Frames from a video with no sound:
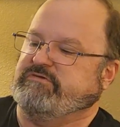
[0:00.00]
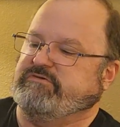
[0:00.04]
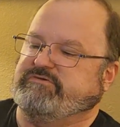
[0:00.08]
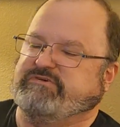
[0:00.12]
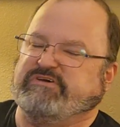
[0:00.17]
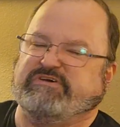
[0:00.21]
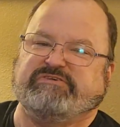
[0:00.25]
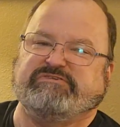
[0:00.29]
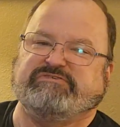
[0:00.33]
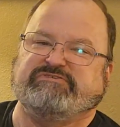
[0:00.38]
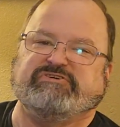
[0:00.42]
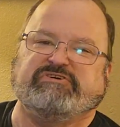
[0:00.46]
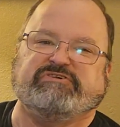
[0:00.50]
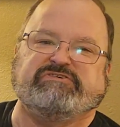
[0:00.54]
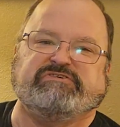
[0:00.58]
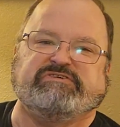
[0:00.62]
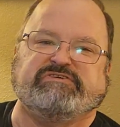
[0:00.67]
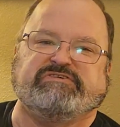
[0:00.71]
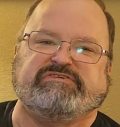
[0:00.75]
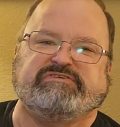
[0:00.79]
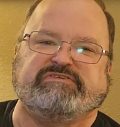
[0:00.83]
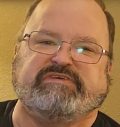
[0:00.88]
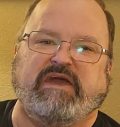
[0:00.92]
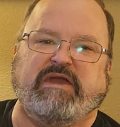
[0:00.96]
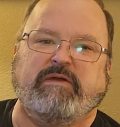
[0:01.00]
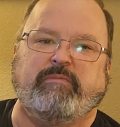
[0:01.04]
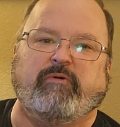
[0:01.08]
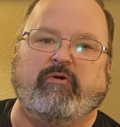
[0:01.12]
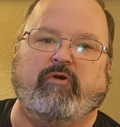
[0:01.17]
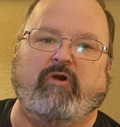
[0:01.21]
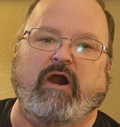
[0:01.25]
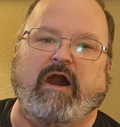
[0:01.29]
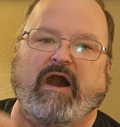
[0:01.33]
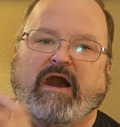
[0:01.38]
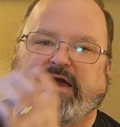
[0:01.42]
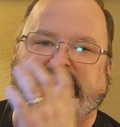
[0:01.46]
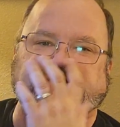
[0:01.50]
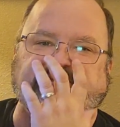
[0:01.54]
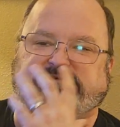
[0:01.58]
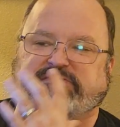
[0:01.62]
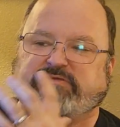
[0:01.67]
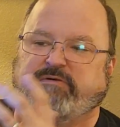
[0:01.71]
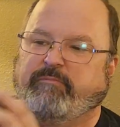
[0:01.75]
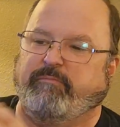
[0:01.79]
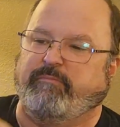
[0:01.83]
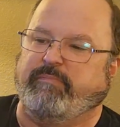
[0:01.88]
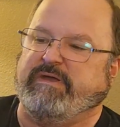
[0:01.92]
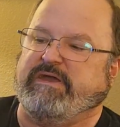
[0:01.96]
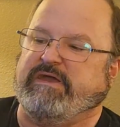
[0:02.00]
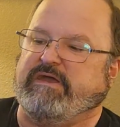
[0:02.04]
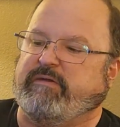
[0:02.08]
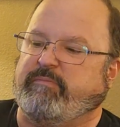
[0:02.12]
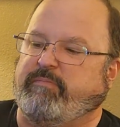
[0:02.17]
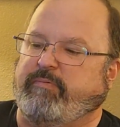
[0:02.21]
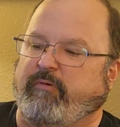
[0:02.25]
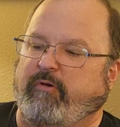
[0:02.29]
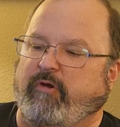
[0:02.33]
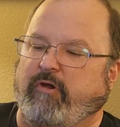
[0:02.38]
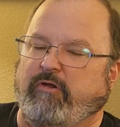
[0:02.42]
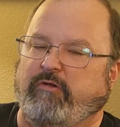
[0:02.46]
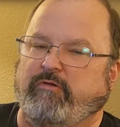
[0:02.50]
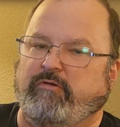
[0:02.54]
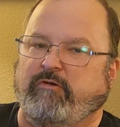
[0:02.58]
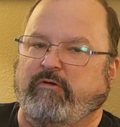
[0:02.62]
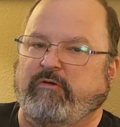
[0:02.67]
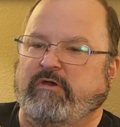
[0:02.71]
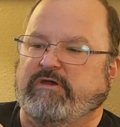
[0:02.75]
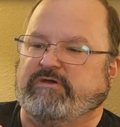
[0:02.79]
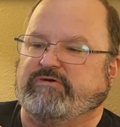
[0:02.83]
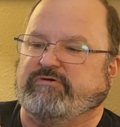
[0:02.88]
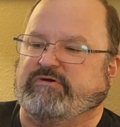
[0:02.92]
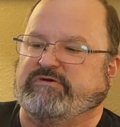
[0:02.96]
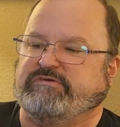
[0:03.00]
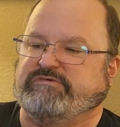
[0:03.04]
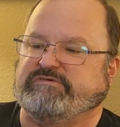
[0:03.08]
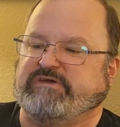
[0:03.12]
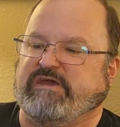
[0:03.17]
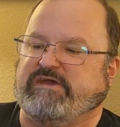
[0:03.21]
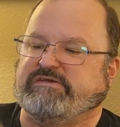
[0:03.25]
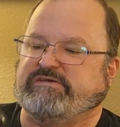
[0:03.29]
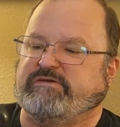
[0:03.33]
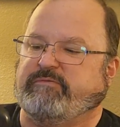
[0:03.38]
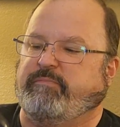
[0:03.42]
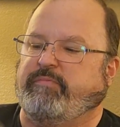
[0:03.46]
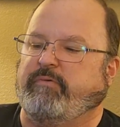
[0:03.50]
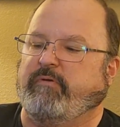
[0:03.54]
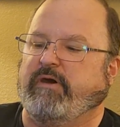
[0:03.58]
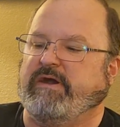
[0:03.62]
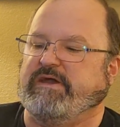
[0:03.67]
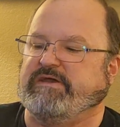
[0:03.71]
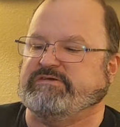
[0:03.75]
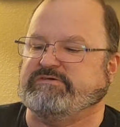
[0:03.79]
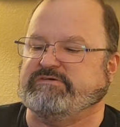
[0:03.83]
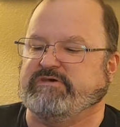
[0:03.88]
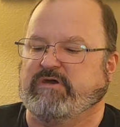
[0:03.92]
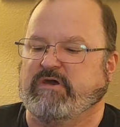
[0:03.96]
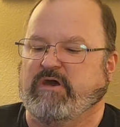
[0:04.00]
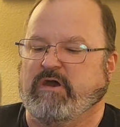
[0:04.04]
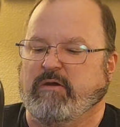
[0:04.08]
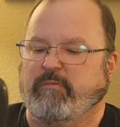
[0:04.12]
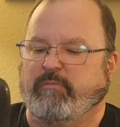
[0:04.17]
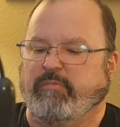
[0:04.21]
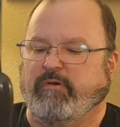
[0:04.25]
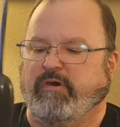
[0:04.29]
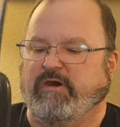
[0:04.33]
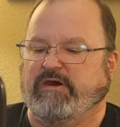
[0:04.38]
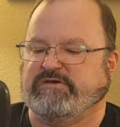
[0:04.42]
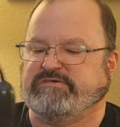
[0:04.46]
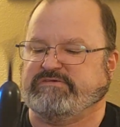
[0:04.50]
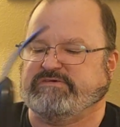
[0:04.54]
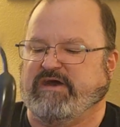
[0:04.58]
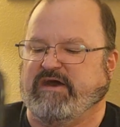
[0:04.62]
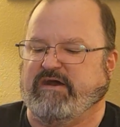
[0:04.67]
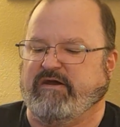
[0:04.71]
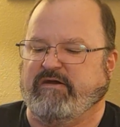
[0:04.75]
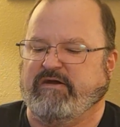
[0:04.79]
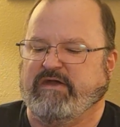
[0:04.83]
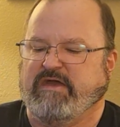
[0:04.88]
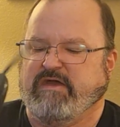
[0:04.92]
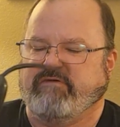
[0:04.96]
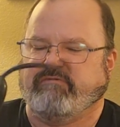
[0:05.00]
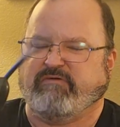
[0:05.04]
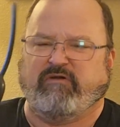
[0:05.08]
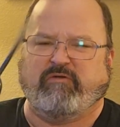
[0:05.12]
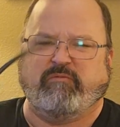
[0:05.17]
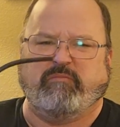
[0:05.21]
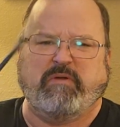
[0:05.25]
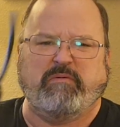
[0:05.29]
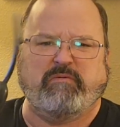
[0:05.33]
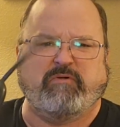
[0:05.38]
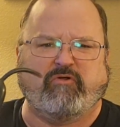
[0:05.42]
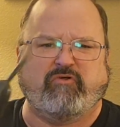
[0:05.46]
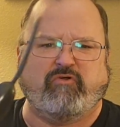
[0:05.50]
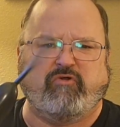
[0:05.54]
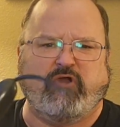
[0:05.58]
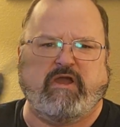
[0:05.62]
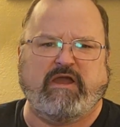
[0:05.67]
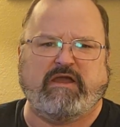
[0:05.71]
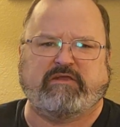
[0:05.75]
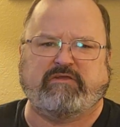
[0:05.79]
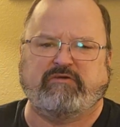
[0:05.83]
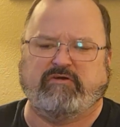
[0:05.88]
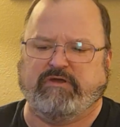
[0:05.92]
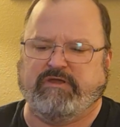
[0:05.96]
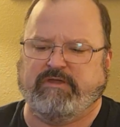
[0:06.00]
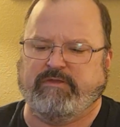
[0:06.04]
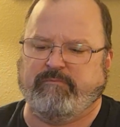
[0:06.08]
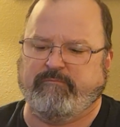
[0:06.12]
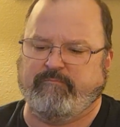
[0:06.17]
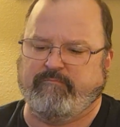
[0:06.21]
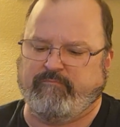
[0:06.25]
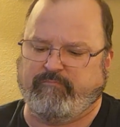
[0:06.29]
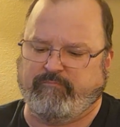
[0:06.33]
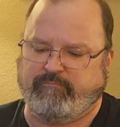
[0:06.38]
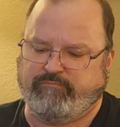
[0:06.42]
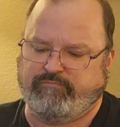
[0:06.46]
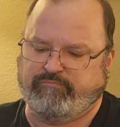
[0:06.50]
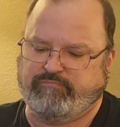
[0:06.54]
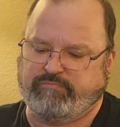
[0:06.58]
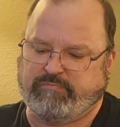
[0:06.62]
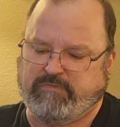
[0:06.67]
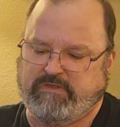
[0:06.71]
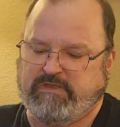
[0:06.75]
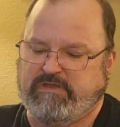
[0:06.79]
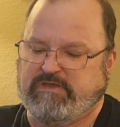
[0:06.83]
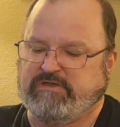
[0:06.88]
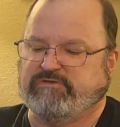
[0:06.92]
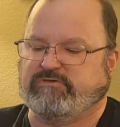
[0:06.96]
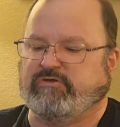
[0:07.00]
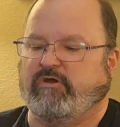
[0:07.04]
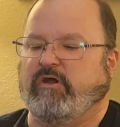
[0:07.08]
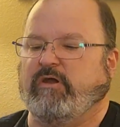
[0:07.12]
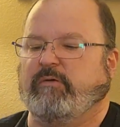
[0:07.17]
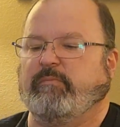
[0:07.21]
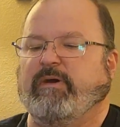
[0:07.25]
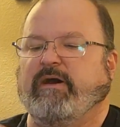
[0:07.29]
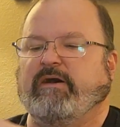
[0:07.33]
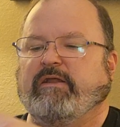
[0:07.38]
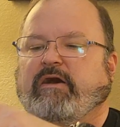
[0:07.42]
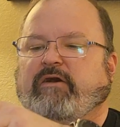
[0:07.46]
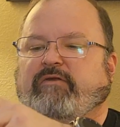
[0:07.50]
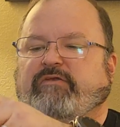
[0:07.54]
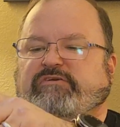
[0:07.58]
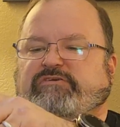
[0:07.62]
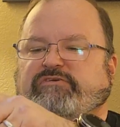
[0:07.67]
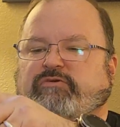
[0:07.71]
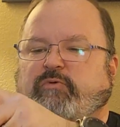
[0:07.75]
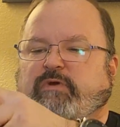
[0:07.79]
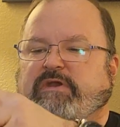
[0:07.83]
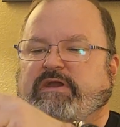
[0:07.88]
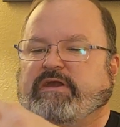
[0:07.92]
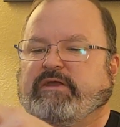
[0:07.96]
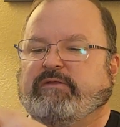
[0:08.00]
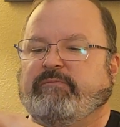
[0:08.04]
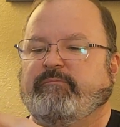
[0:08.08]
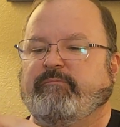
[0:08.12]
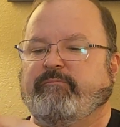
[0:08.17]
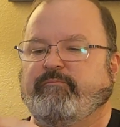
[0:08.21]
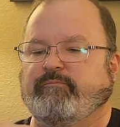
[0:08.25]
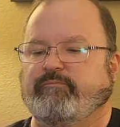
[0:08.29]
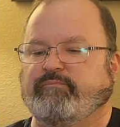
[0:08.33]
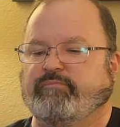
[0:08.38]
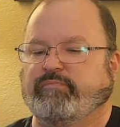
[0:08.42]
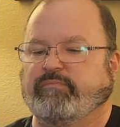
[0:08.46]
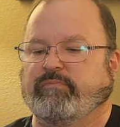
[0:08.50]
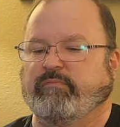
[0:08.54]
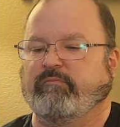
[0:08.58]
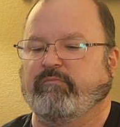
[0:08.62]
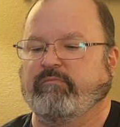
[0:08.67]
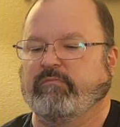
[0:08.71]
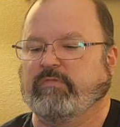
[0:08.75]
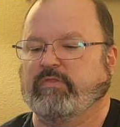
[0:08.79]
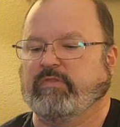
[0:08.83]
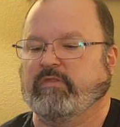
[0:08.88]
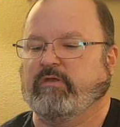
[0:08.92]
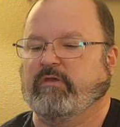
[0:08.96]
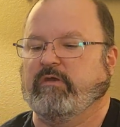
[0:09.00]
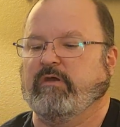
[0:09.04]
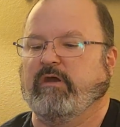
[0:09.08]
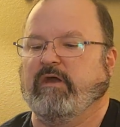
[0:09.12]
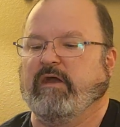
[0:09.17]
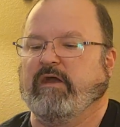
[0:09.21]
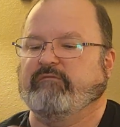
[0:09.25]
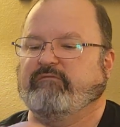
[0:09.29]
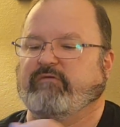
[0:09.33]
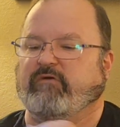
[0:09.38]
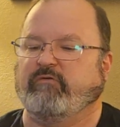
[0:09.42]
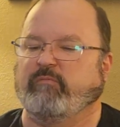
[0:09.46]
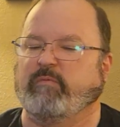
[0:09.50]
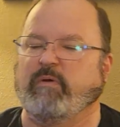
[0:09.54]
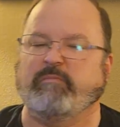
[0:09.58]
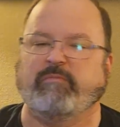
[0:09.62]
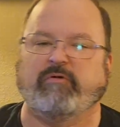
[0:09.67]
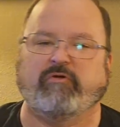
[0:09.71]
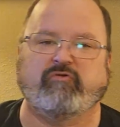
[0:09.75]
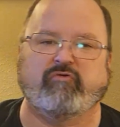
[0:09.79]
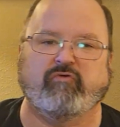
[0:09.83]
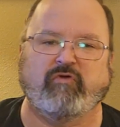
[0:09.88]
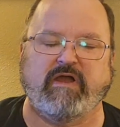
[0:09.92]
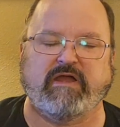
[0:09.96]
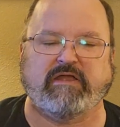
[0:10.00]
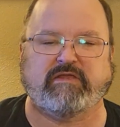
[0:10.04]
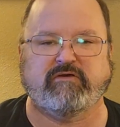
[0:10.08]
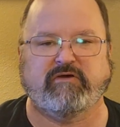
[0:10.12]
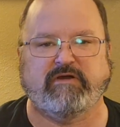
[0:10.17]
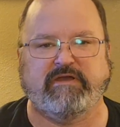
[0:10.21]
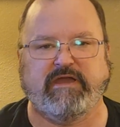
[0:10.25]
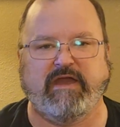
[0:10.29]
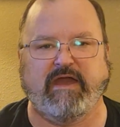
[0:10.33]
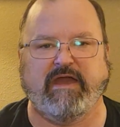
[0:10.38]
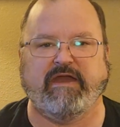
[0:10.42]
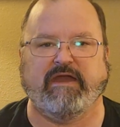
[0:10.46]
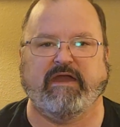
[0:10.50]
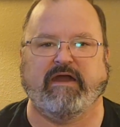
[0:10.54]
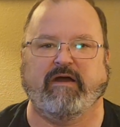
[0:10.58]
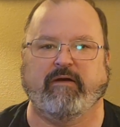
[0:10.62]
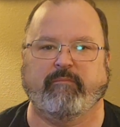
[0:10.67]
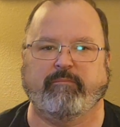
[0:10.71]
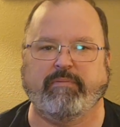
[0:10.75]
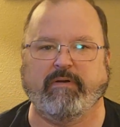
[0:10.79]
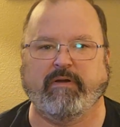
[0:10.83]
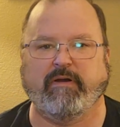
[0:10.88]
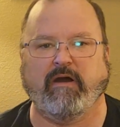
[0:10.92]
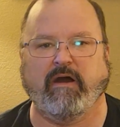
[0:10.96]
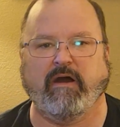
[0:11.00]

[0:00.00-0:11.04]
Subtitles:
just to stabilize the beak part so it stays in place. Plus, if I remember correctly, sorry about all the squeaking. If I remember correctly, a